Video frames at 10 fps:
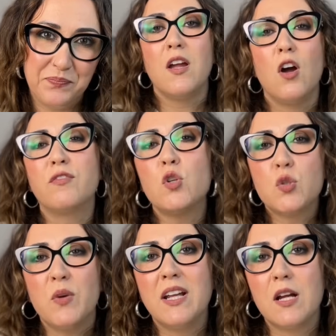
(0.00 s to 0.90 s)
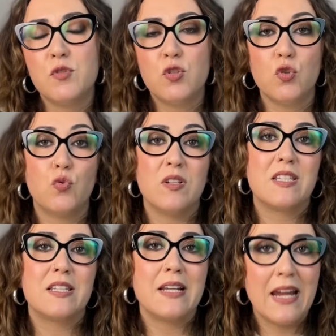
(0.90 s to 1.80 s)
Of course, when it comes to
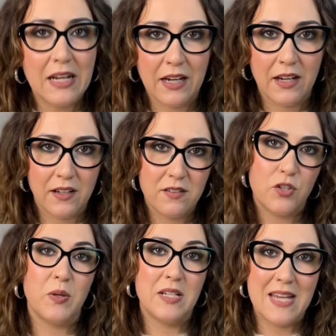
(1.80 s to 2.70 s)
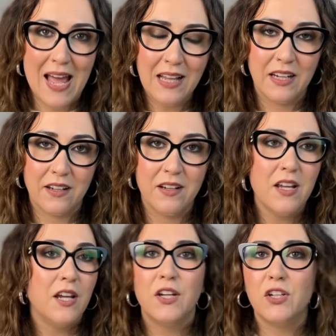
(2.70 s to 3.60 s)
translating it to Italian,
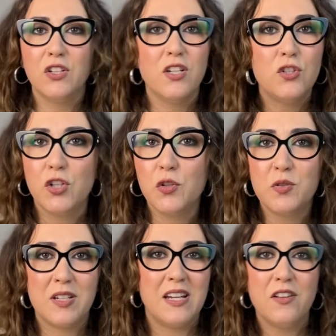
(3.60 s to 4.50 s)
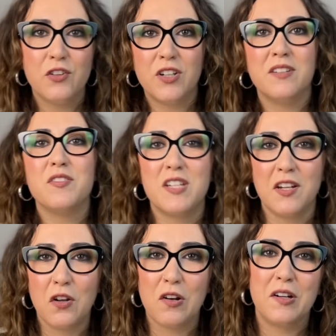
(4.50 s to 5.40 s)
you need to use either
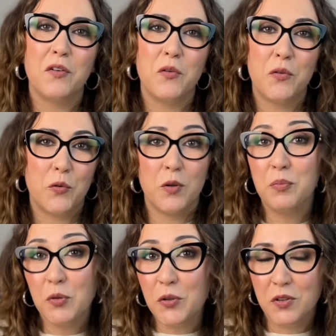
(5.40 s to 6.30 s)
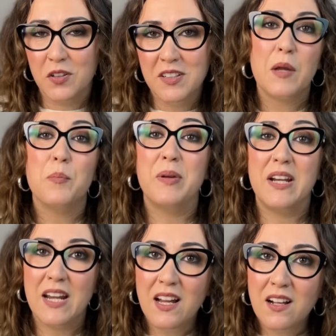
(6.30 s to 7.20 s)
singular or plural. But in
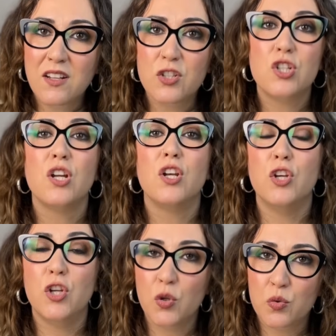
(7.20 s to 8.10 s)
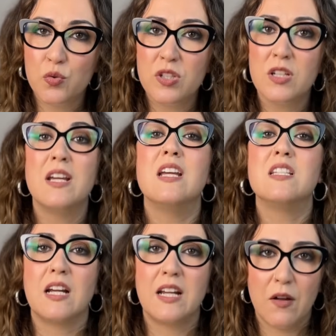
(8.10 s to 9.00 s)
English, news is
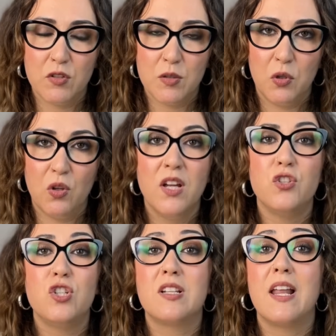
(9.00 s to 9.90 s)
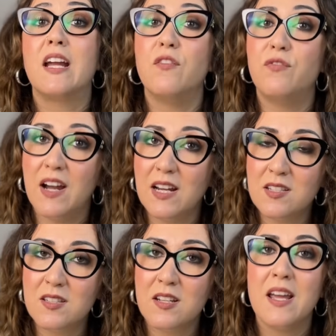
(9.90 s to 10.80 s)
uncountable, just like
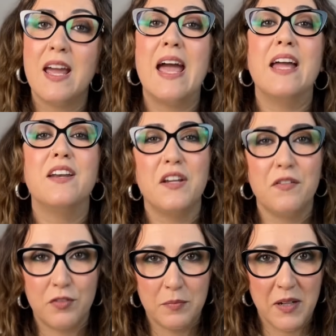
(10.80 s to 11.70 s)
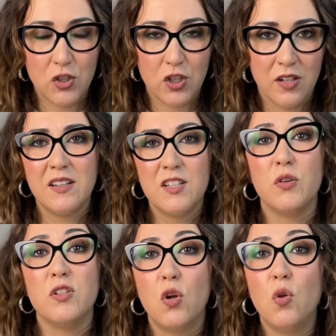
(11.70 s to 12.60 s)
advice and information. So
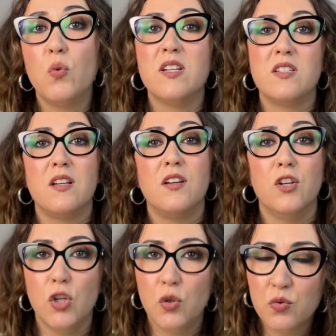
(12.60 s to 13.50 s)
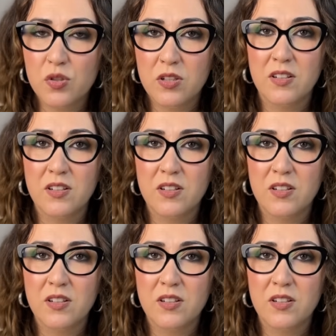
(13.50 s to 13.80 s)
it's always news,